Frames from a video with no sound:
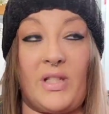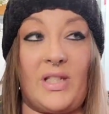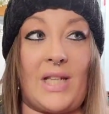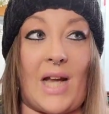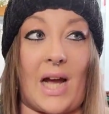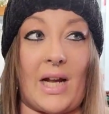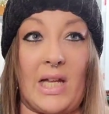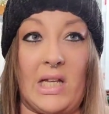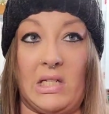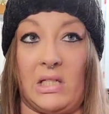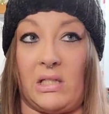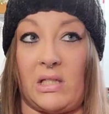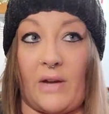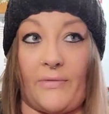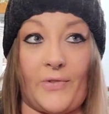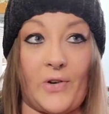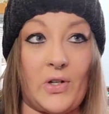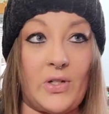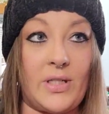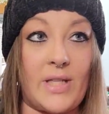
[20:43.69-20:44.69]
stocking
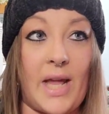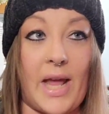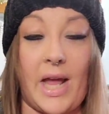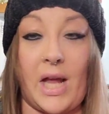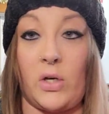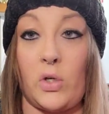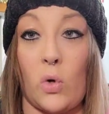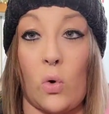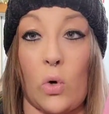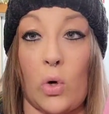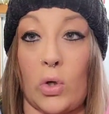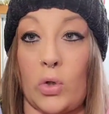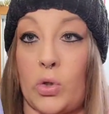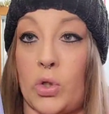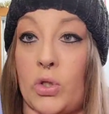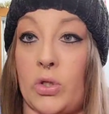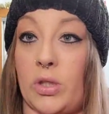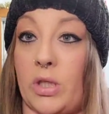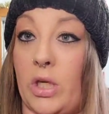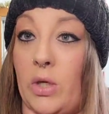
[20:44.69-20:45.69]
stuffers and or
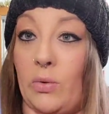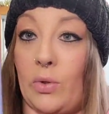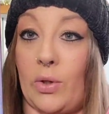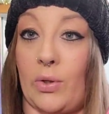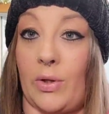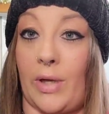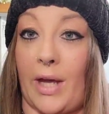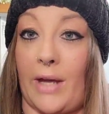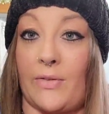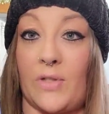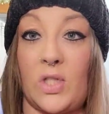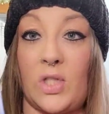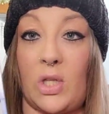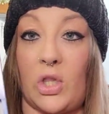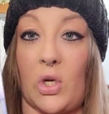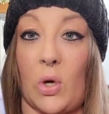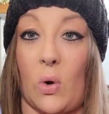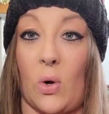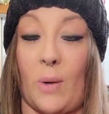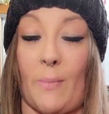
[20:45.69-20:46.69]
just cute little gifts
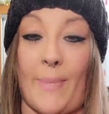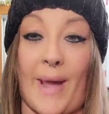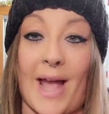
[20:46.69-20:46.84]
to throw in a